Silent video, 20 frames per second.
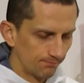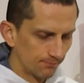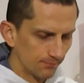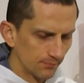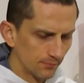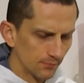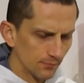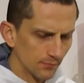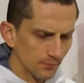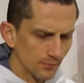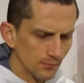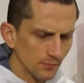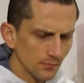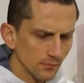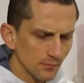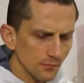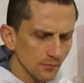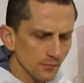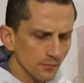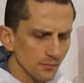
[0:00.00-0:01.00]

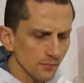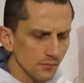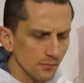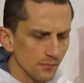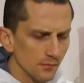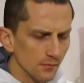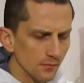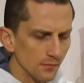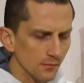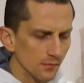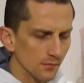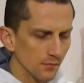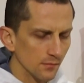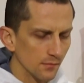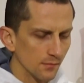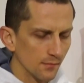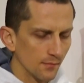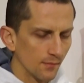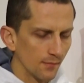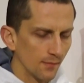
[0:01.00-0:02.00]

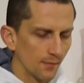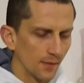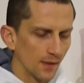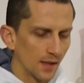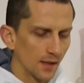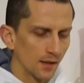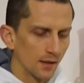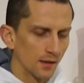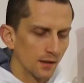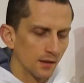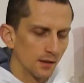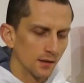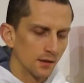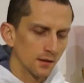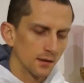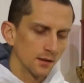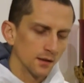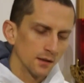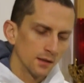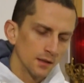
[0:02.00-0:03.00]

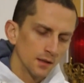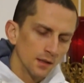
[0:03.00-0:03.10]
(silence)